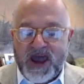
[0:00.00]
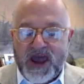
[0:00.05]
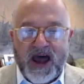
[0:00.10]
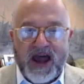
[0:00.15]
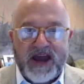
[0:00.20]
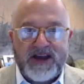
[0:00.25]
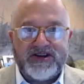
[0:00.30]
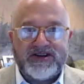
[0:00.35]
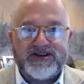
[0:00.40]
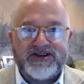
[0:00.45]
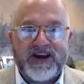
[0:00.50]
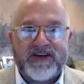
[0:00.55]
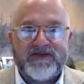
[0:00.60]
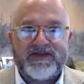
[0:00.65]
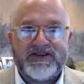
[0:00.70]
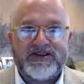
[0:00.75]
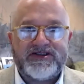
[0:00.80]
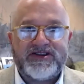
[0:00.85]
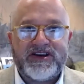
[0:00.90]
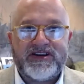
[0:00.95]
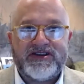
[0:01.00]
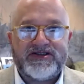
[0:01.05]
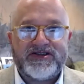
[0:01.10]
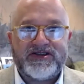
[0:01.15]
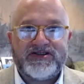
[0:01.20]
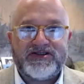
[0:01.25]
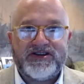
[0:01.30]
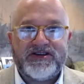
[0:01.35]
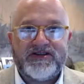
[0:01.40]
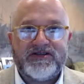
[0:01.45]
I just have to say,
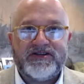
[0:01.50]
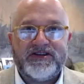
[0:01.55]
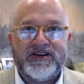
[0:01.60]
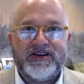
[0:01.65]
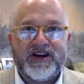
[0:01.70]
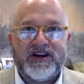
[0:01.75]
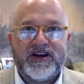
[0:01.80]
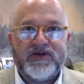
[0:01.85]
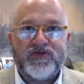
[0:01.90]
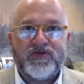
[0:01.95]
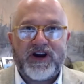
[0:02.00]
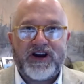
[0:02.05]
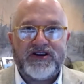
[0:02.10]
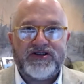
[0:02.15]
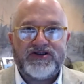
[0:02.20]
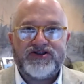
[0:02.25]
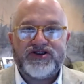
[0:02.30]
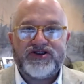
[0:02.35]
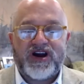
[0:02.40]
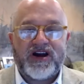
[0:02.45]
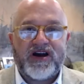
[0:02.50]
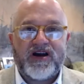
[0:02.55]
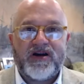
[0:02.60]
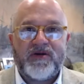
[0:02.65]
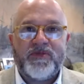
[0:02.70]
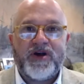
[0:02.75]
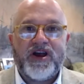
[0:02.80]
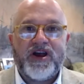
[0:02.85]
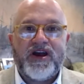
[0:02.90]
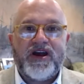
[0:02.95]
Cécile did a great
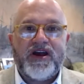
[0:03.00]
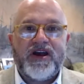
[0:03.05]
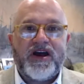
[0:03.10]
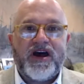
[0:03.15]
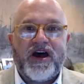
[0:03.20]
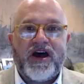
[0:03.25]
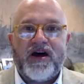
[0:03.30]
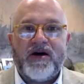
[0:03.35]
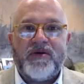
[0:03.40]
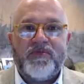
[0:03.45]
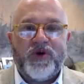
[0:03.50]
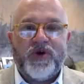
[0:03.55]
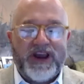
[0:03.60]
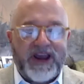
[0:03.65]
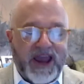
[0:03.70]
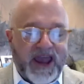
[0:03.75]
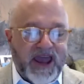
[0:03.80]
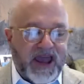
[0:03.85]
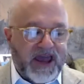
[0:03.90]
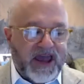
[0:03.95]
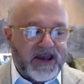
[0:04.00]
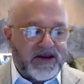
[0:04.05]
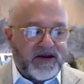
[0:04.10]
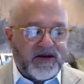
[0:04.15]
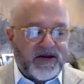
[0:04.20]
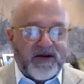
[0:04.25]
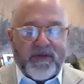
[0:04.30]
job. We had